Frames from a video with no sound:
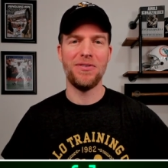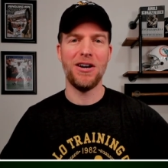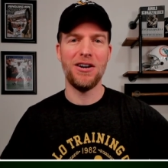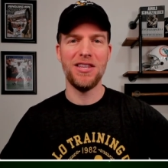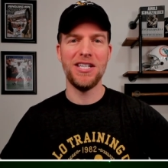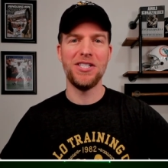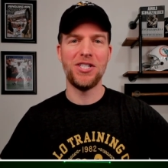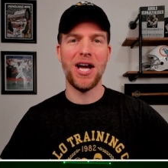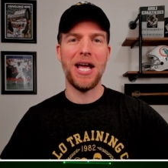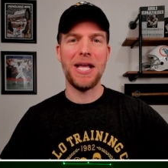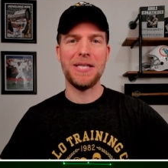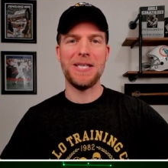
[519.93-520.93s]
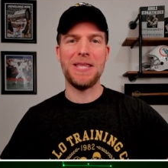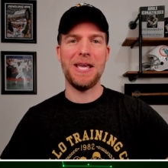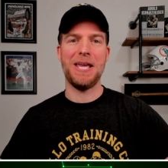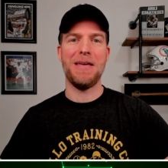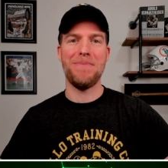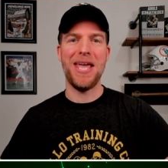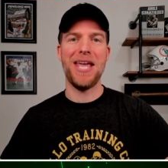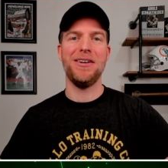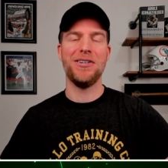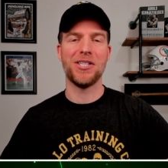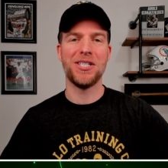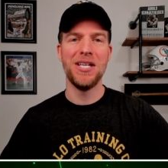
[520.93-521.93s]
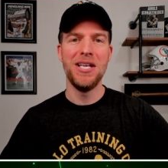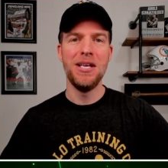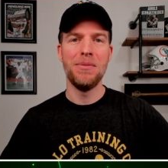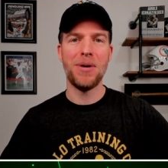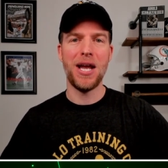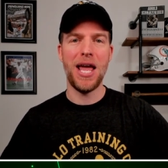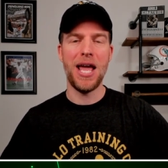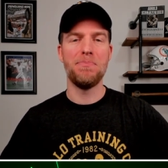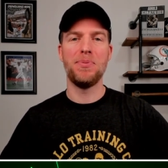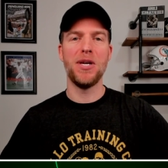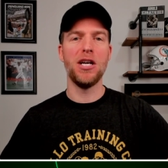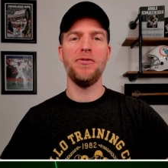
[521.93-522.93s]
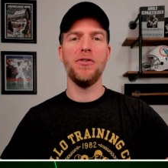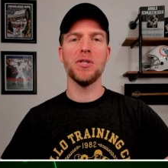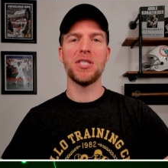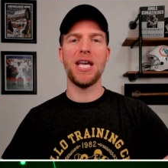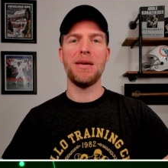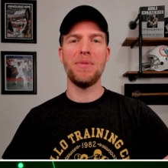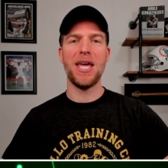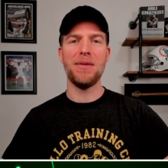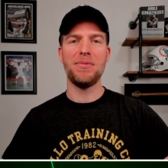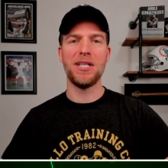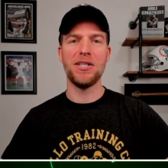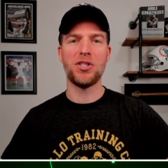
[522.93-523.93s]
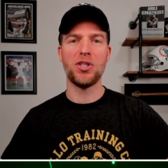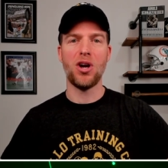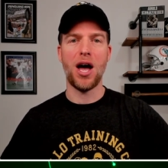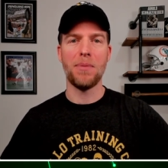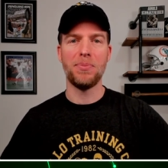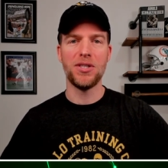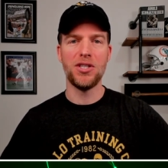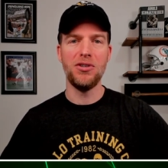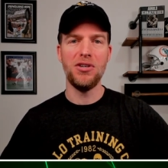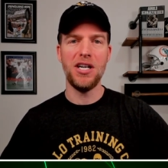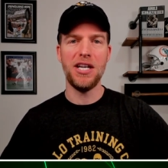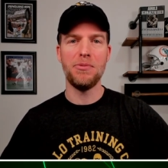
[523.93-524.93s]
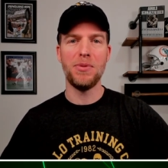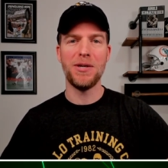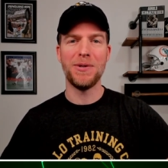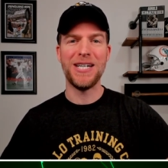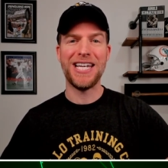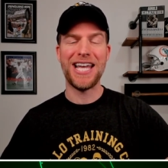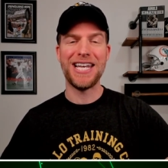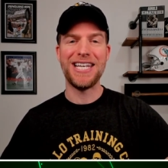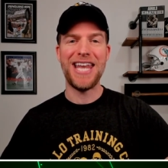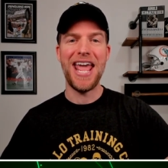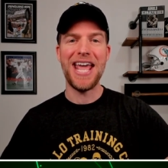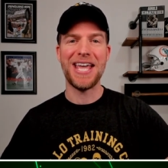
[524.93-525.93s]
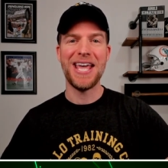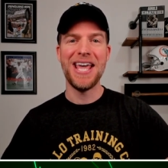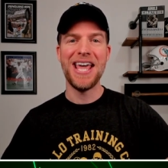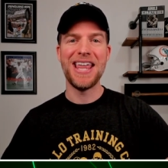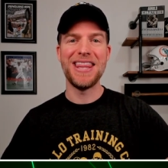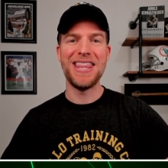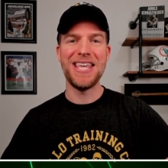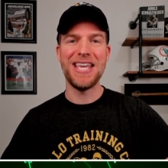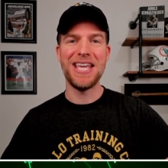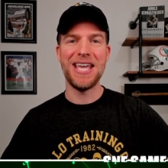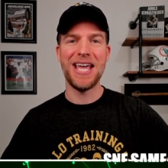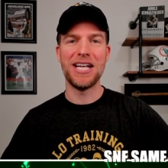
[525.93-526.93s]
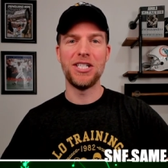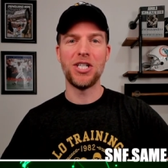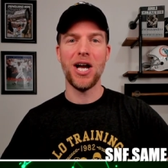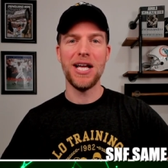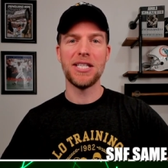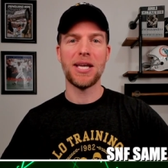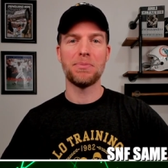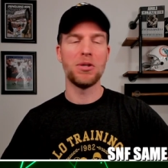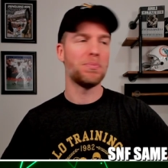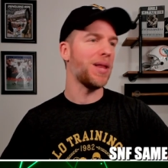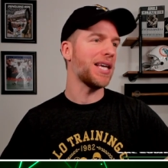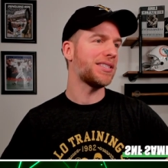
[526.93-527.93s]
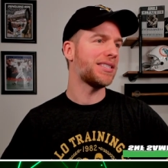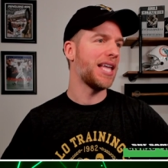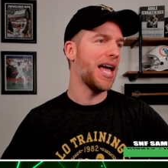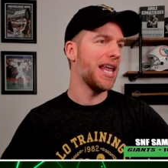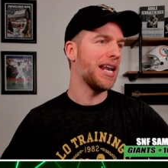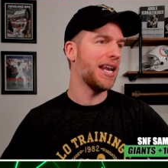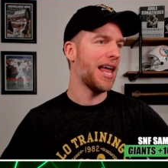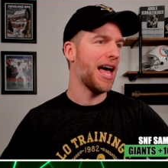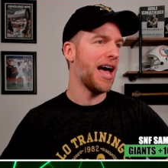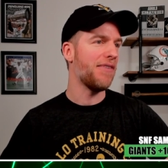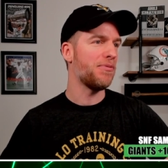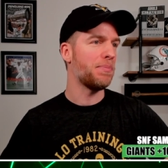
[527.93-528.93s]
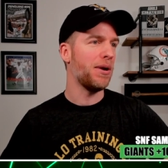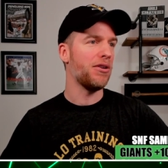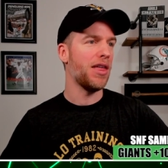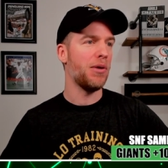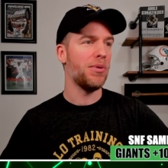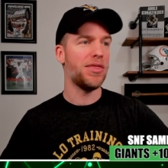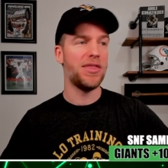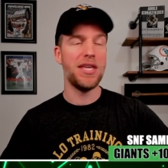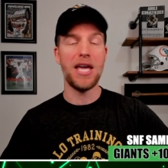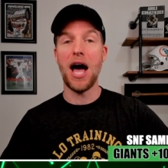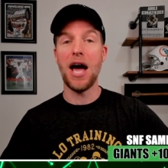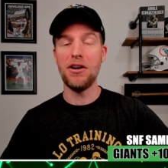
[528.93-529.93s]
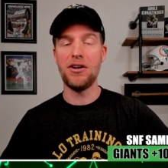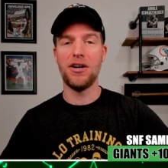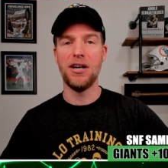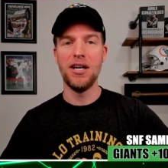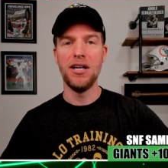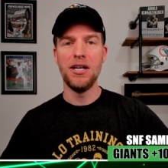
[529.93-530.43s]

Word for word: fair. The Giants and the Commanders, but a beautiful same game teaser opportunity. We can take the Giants up to plus ten and a half and pair that with the under,